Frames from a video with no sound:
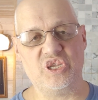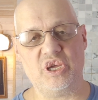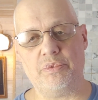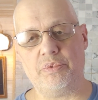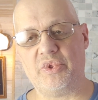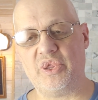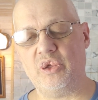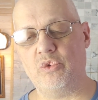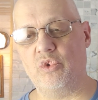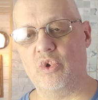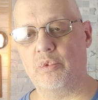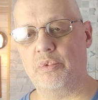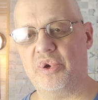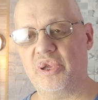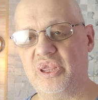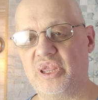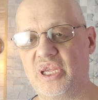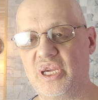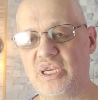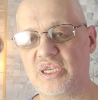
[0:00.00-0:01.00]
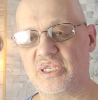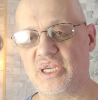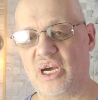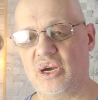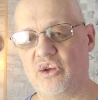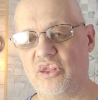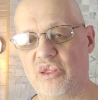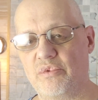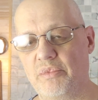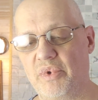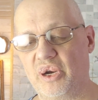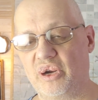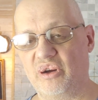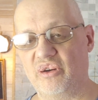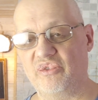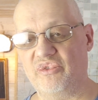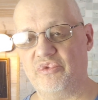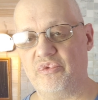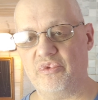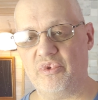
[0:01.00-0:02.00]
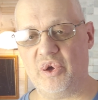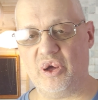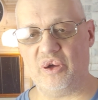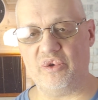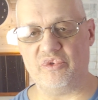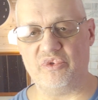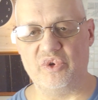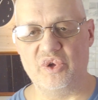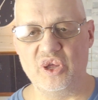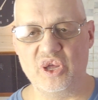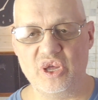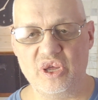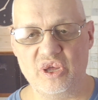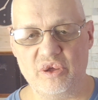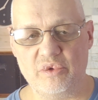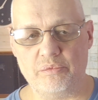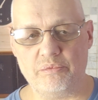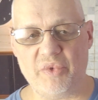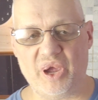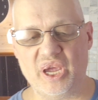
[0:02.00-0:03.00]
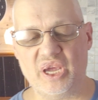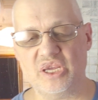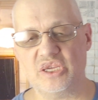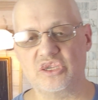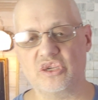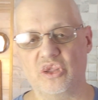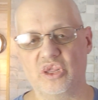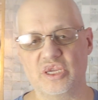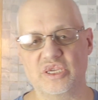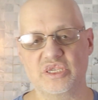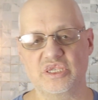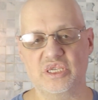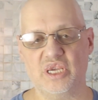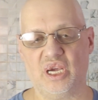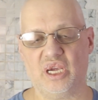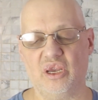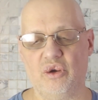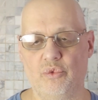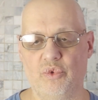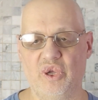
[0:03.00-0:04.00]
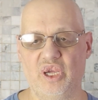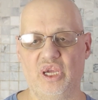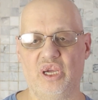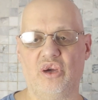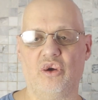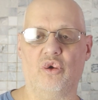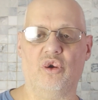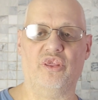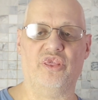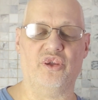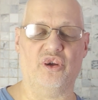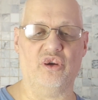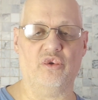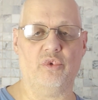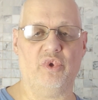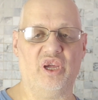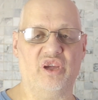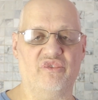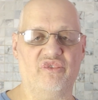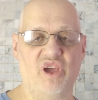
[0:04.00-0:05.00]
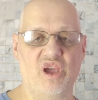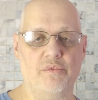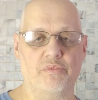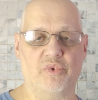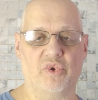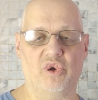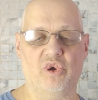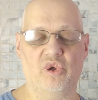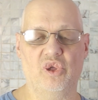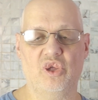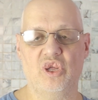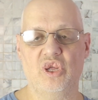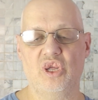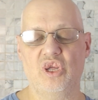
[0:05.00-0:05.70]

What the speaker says: Typically, we'll put these out in the middle of May, so the second week or third week of April,